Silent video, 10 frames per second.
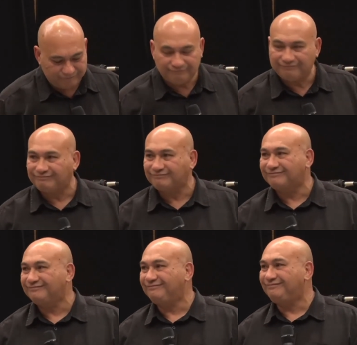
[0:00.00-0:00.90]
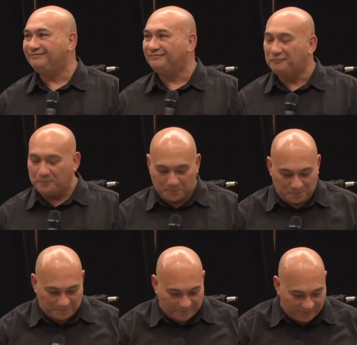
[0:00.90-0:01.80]

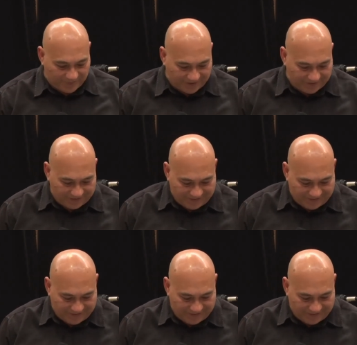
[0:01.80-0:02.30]
Nobody speaks.